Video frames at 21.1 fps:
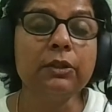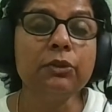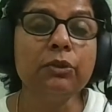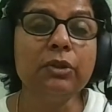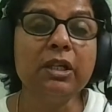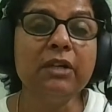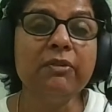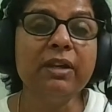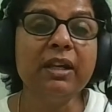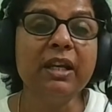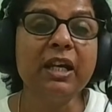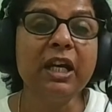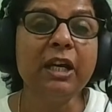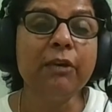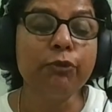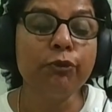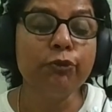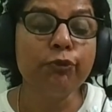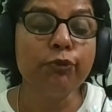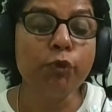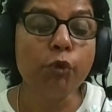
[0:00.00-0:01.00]
to live a life
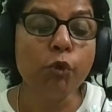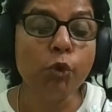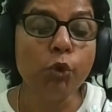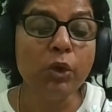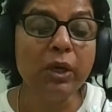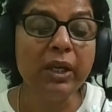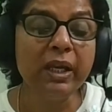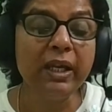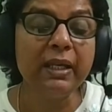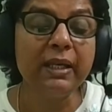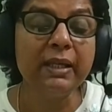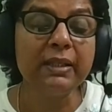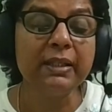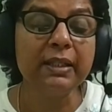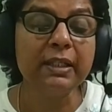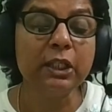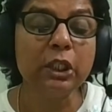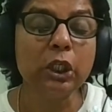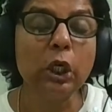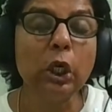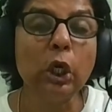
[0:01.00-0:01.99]
of holiness
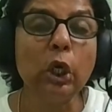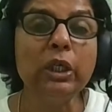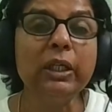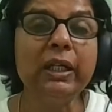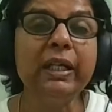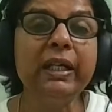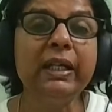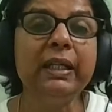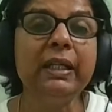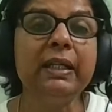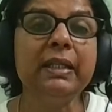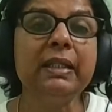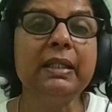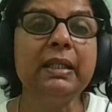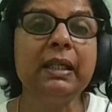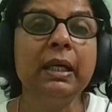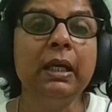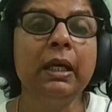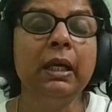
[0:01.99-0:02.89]
and godliness